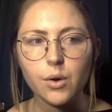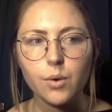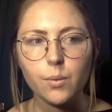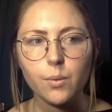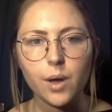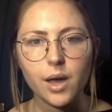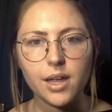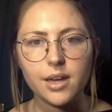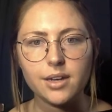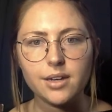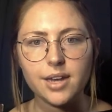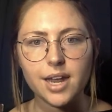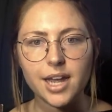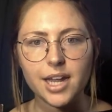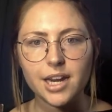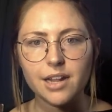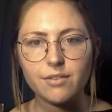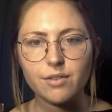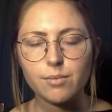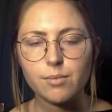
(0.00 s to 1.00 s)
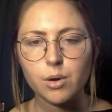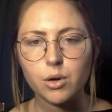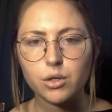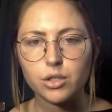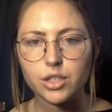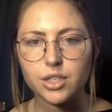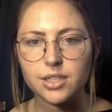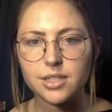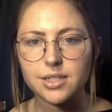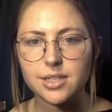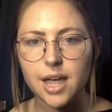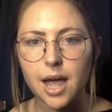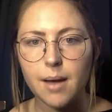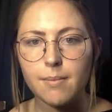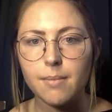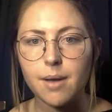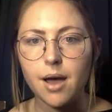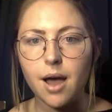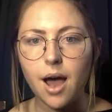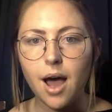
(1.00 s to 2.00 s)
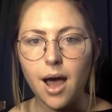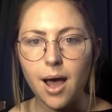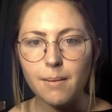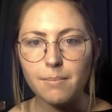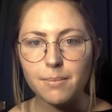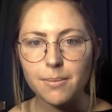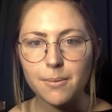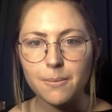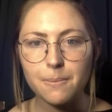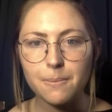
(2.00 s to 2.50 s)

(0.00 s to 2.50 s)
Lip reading: when negative emotions come up,